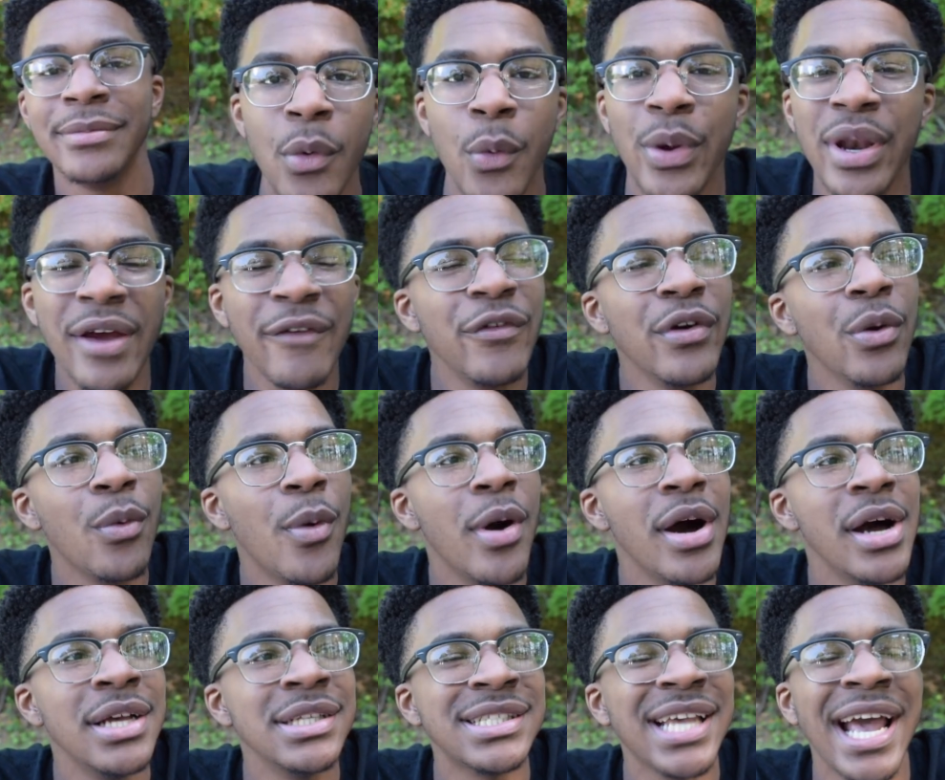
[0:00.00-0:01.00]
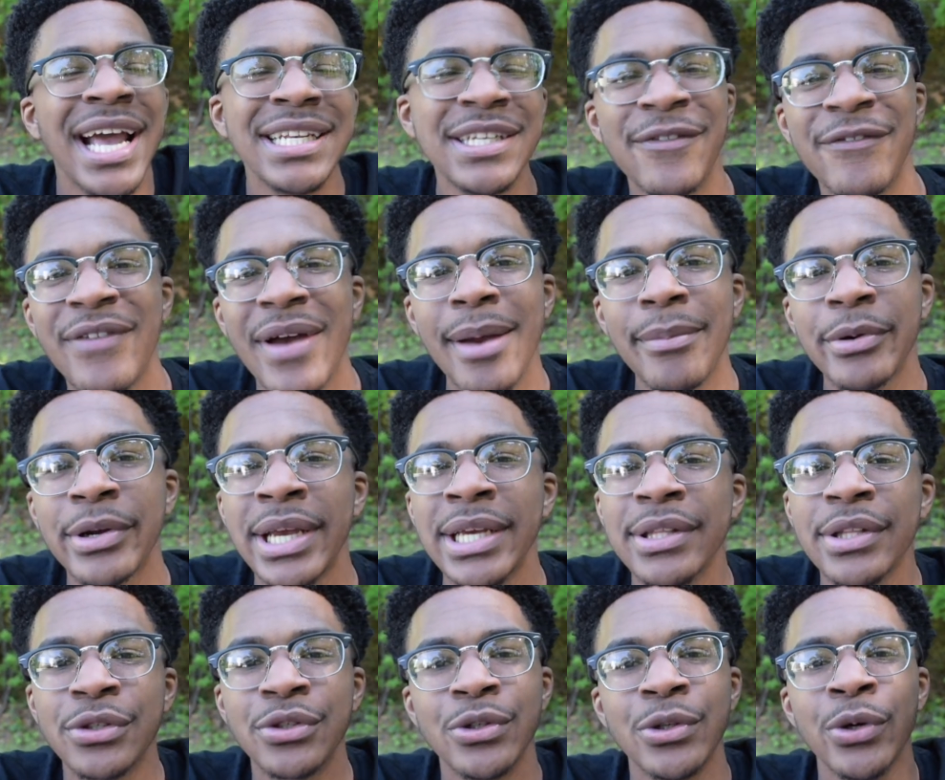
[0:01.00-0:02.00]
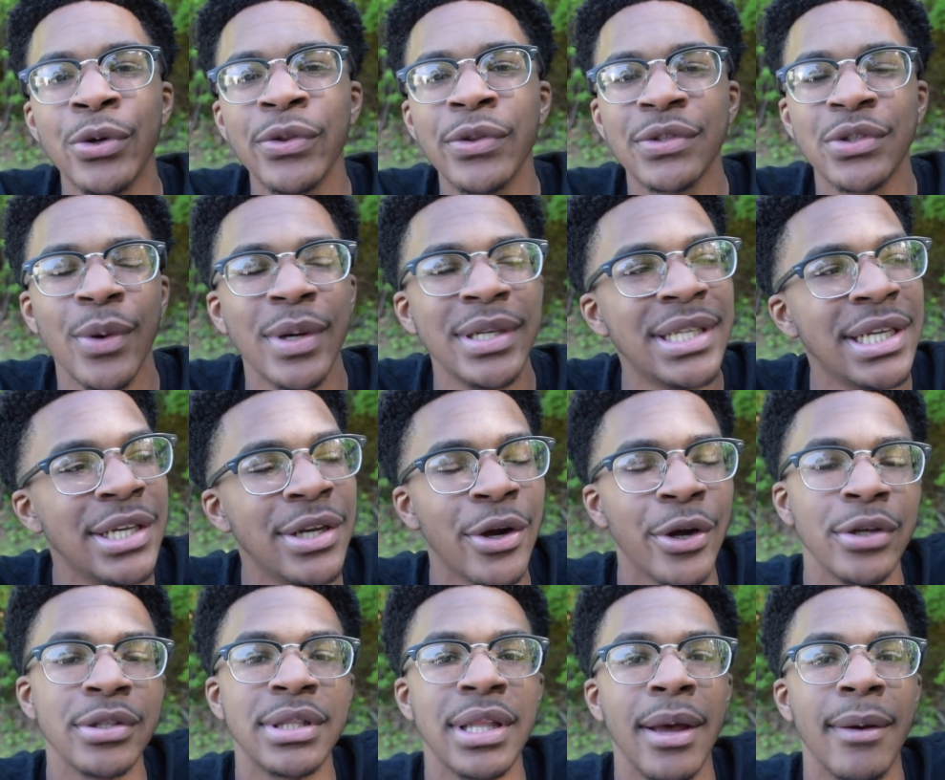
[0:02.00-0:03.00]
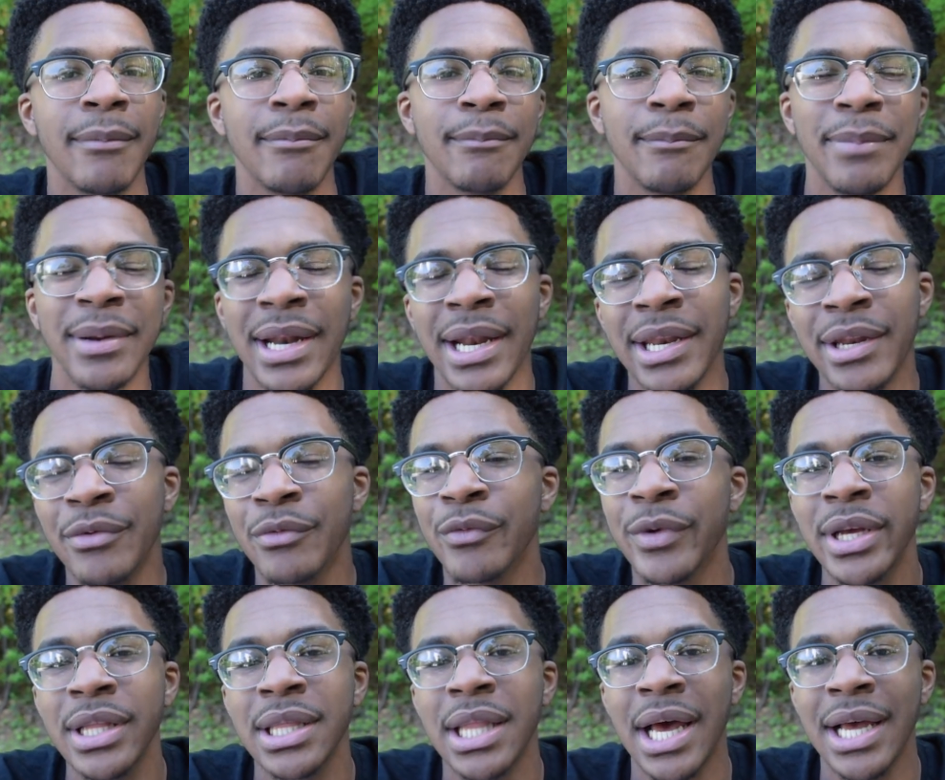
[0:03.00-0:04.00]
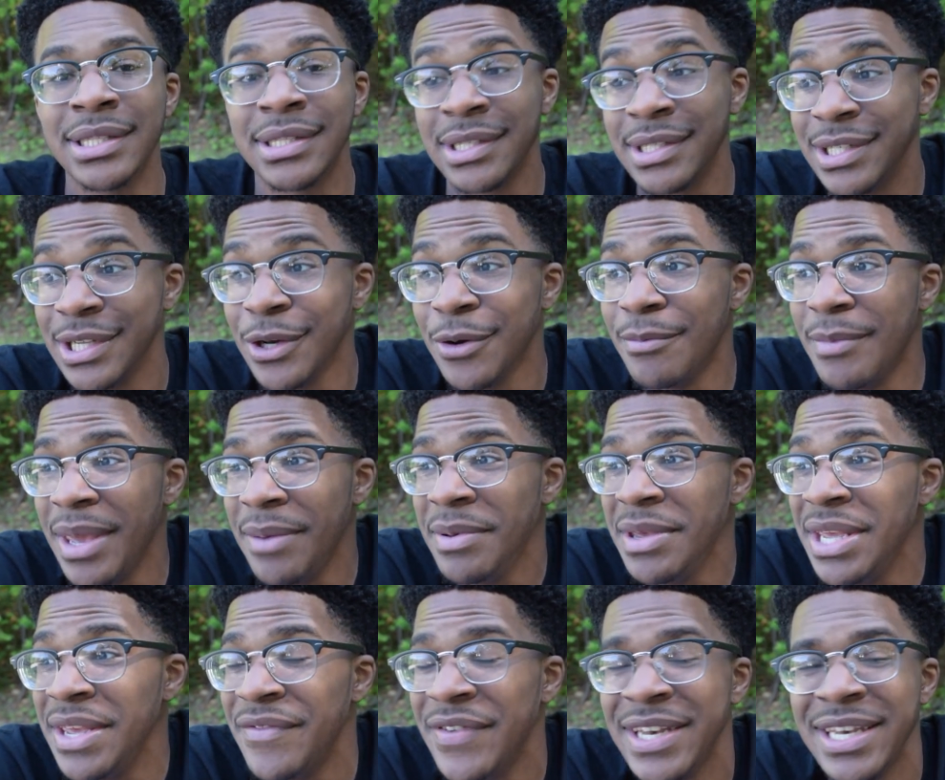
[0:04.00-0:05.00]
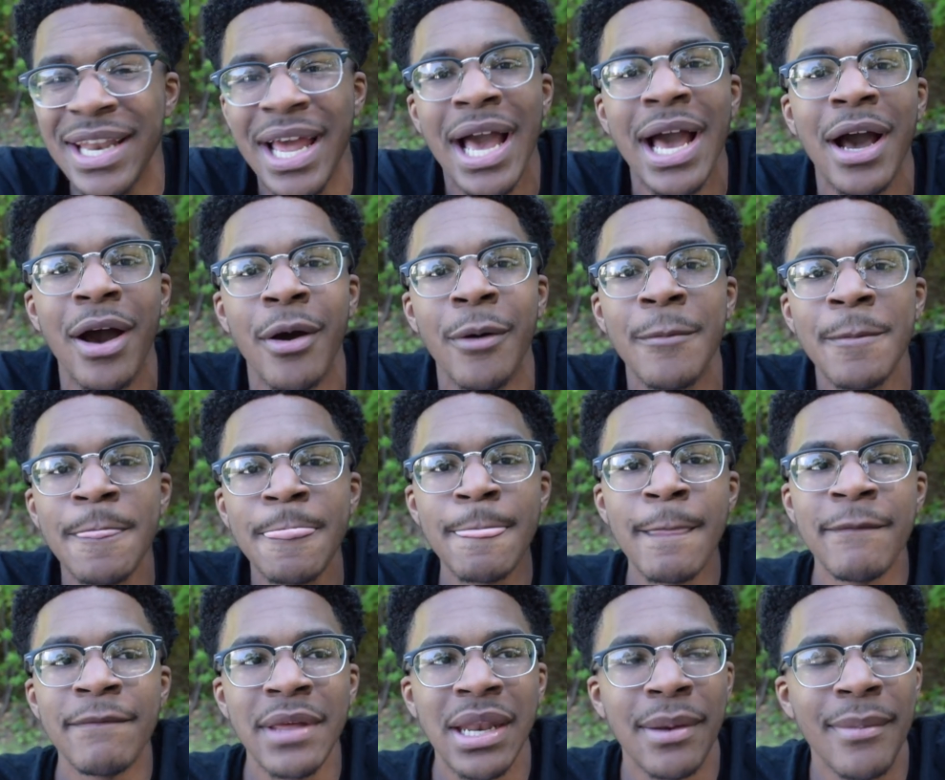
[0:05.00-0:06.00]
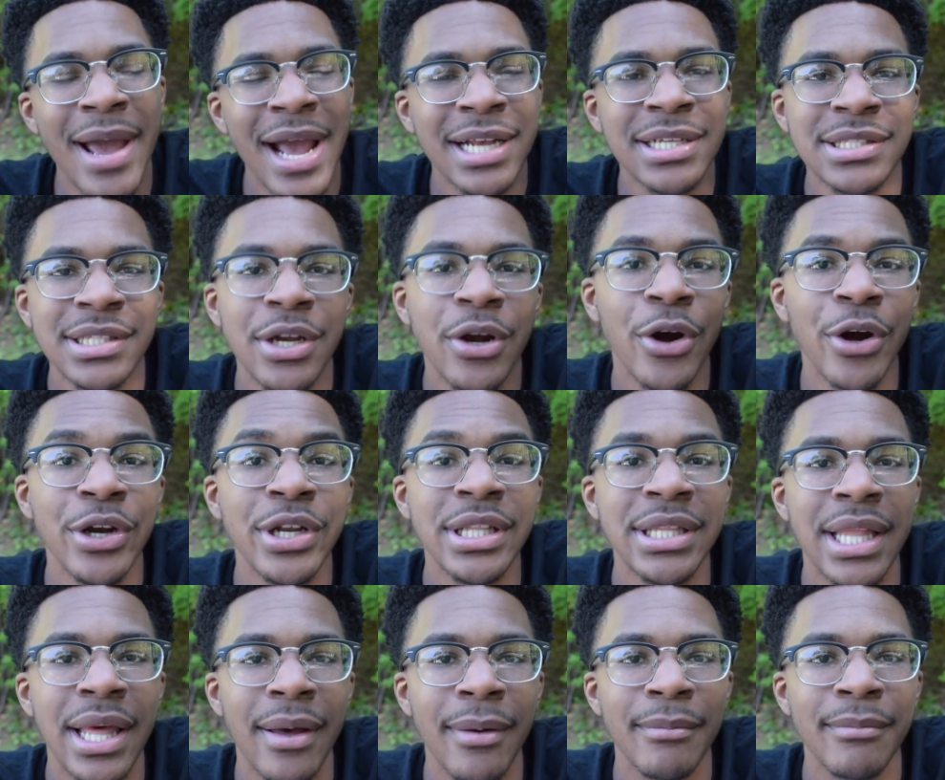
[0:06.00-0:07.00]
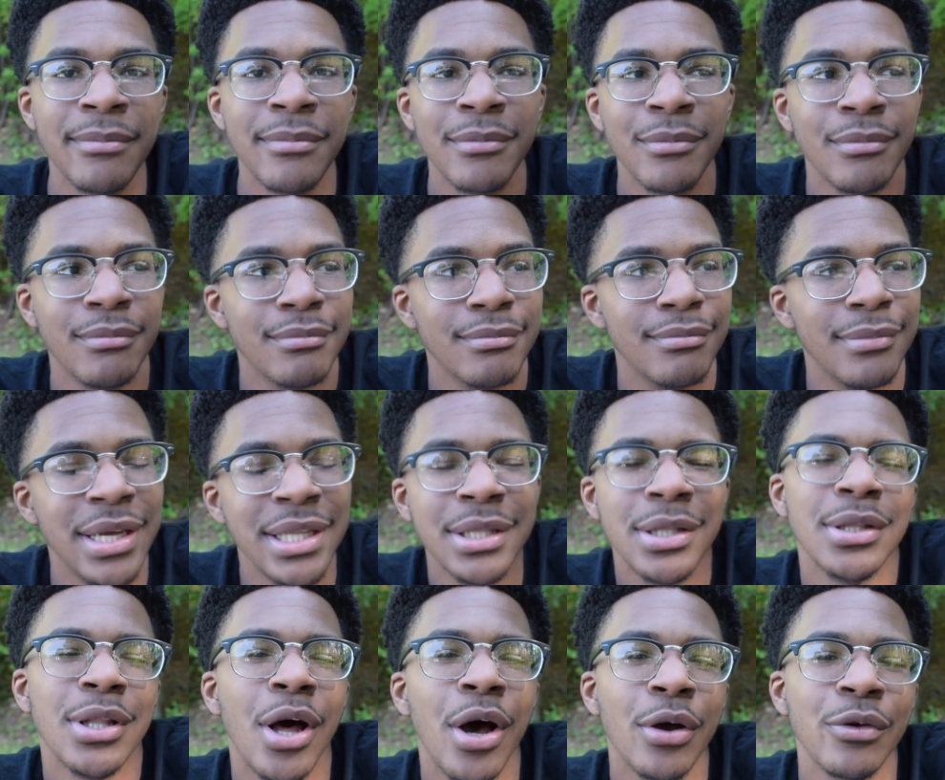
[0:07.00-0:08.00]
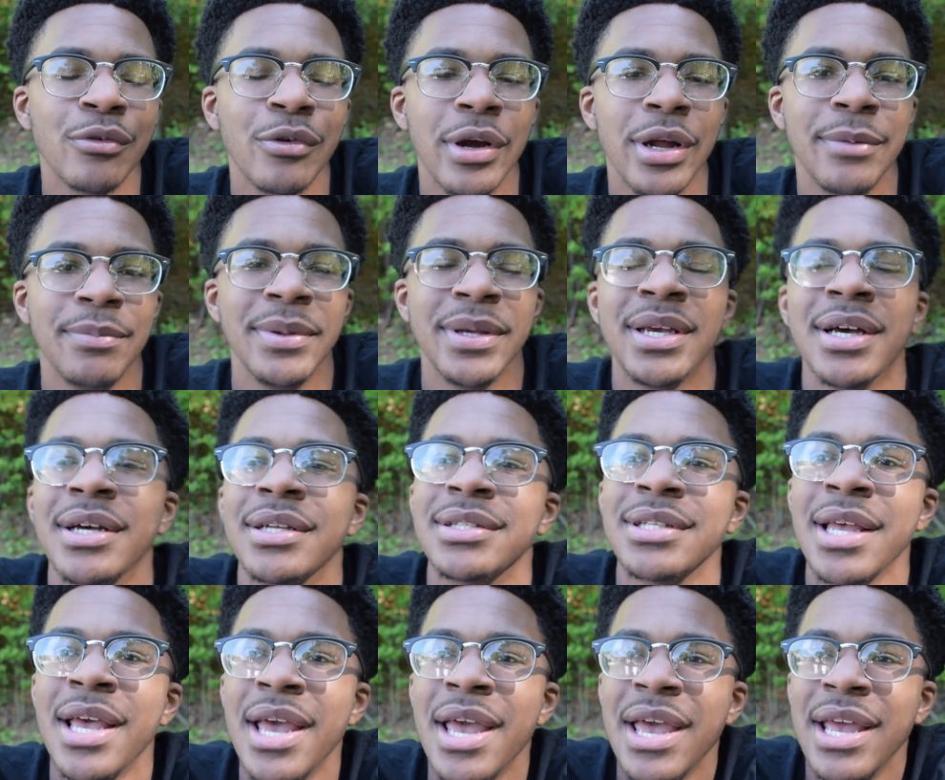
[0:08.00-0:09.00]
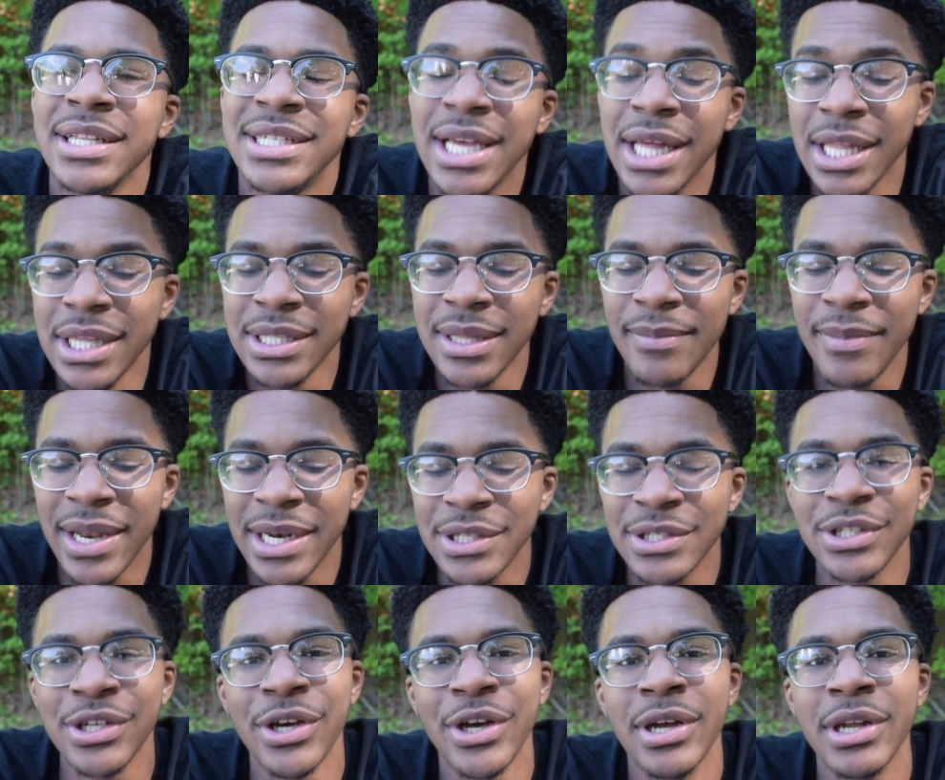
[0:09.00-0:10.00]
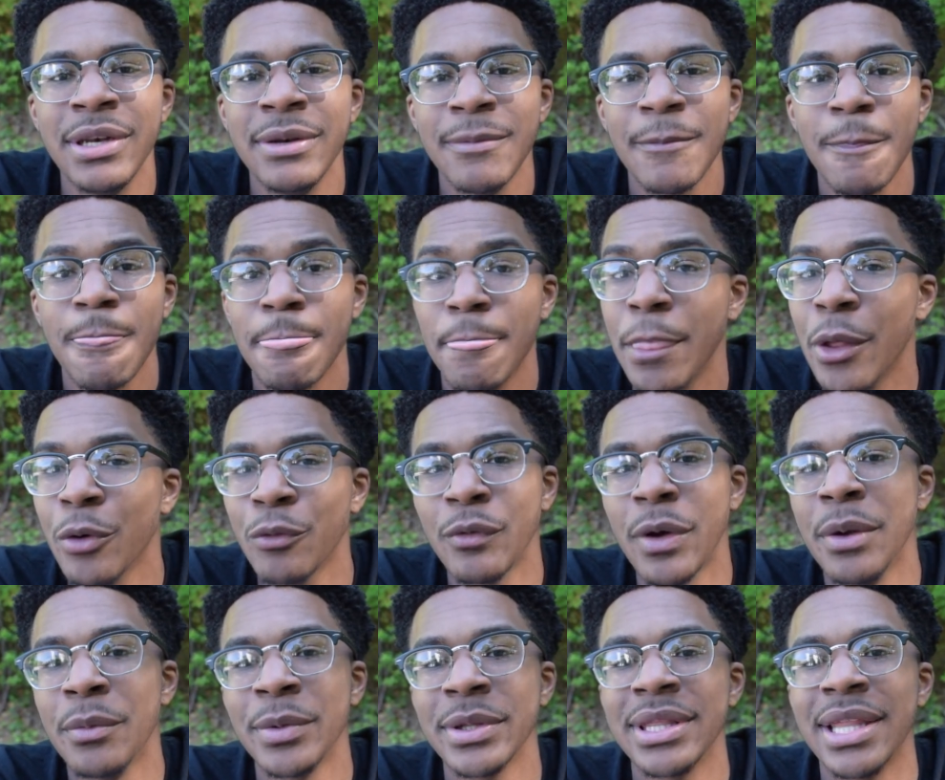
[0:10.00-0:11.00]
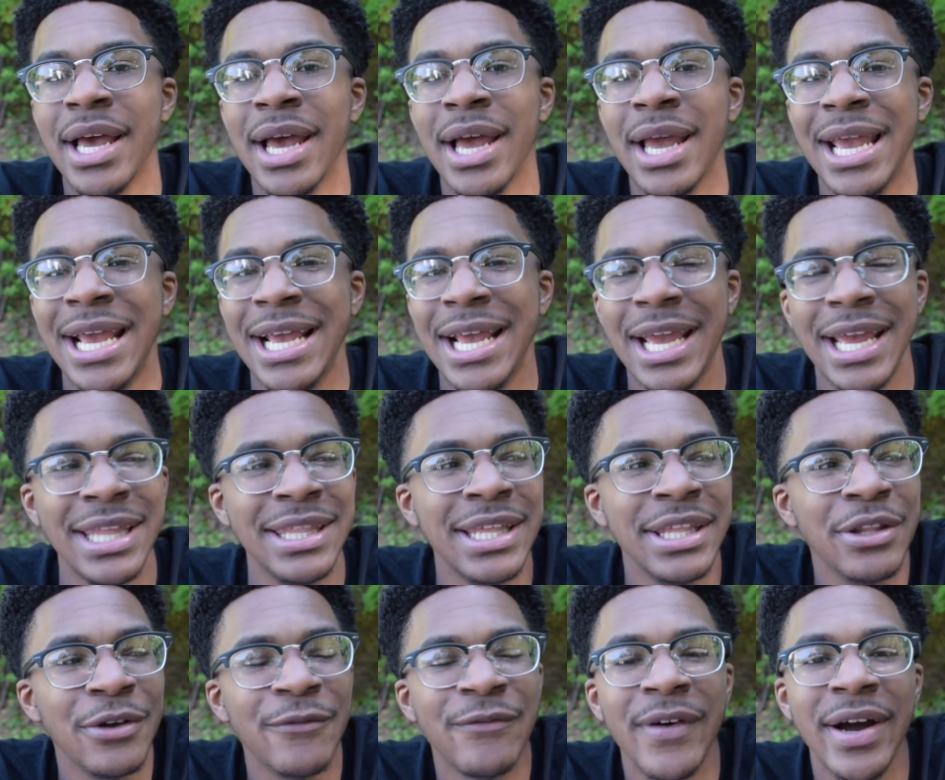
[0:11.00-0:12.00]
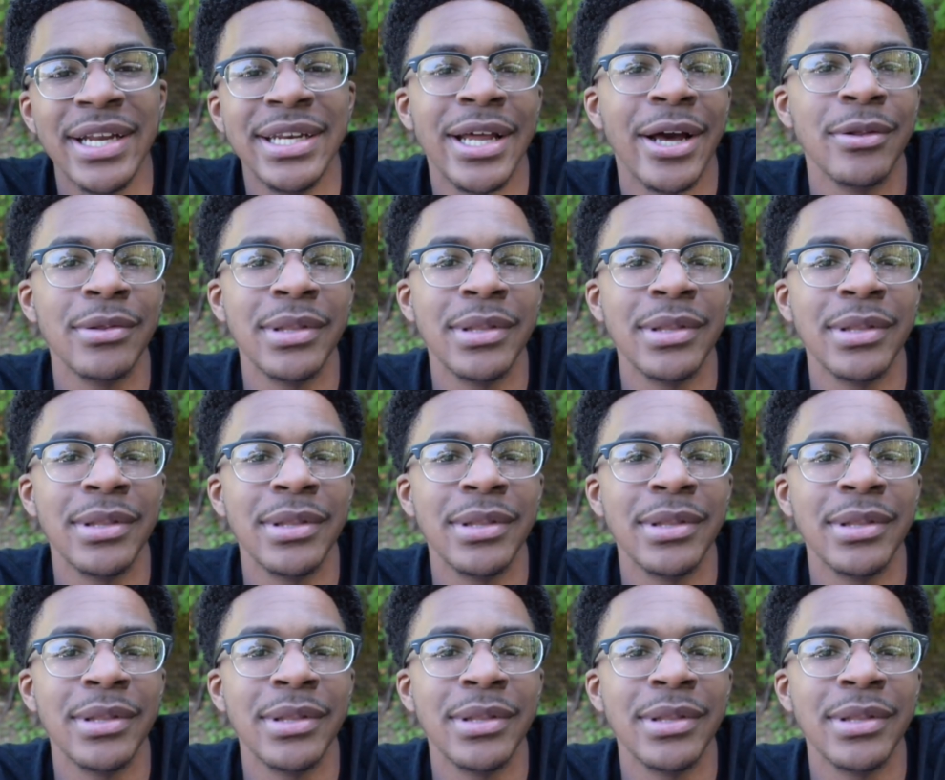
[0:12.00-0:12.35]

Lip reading: Whatever it was, I had to fabricate the truth so I didn't hurt them, but I didn't realize until maybe even now that I'm actually hurting them in the long run, because telling them that it's good, they'll run with that, and then they'll find out